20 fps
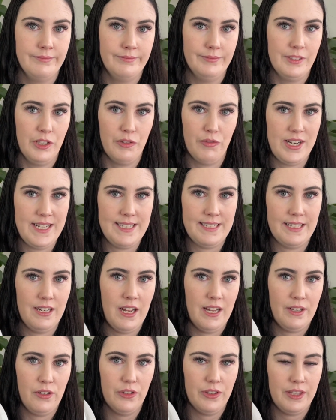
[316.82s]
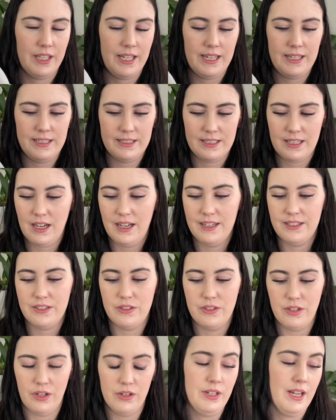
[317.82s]
the reason I got these. I
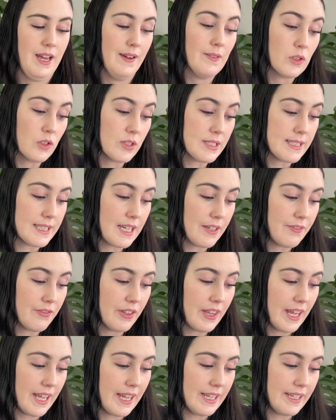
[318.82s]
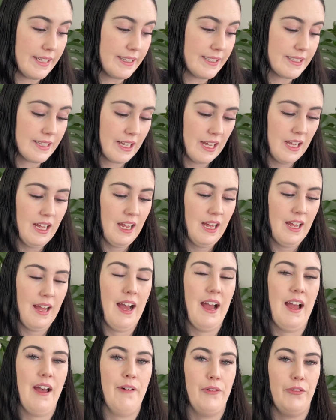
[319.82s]
don't have a receipt for these.
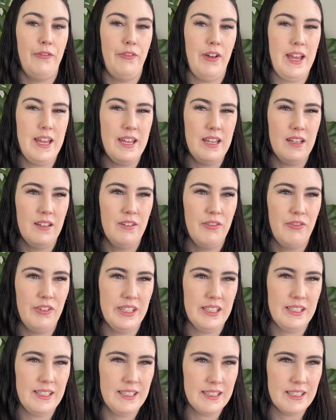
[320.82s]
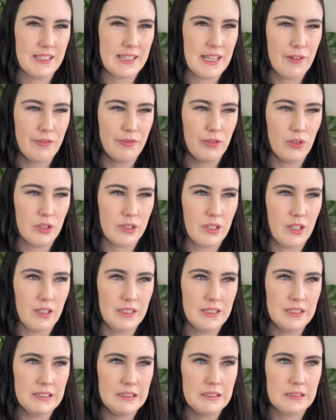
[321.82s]
I have a vague feeling that they're
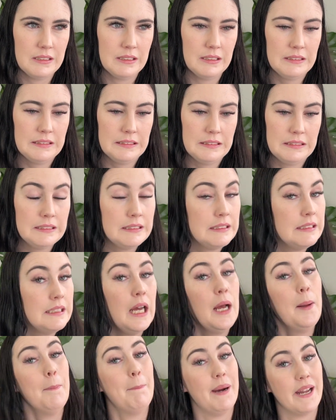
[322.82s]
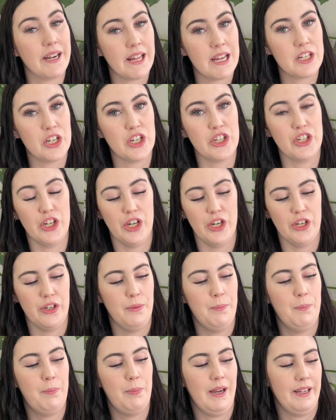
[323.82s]
$4, but I don't know.
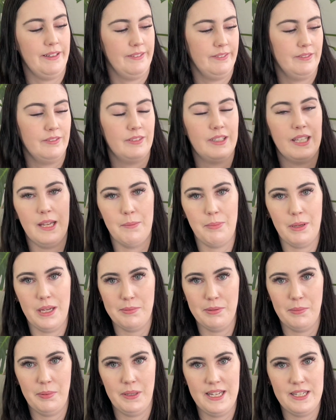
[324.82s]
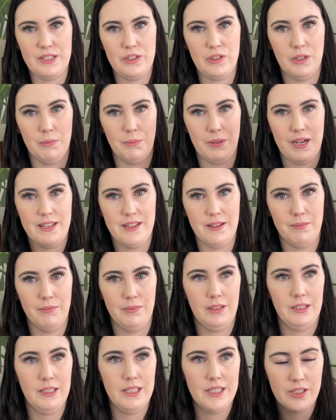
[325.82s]
But they're paper plates. You can buy
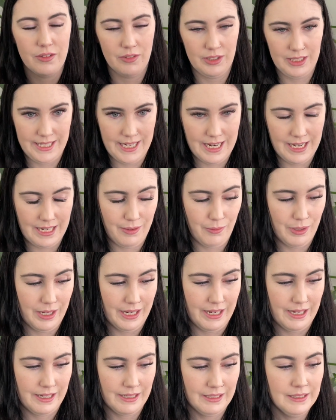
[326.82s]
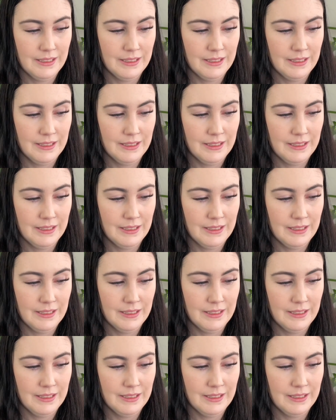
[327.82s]
them literally anywhere.